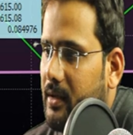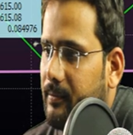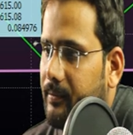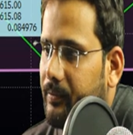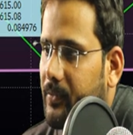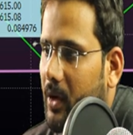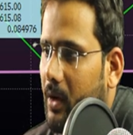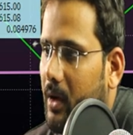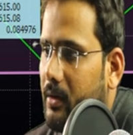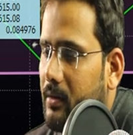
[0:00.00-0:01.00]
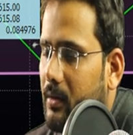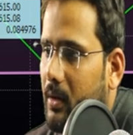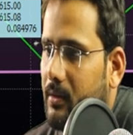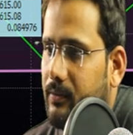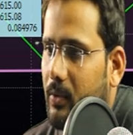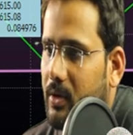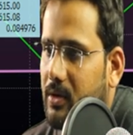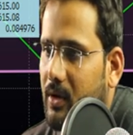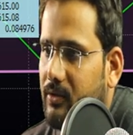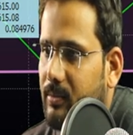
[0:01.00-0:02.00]
on 4th of
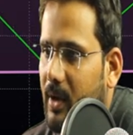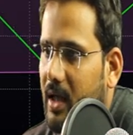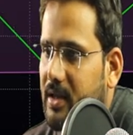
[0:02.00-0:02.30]
March.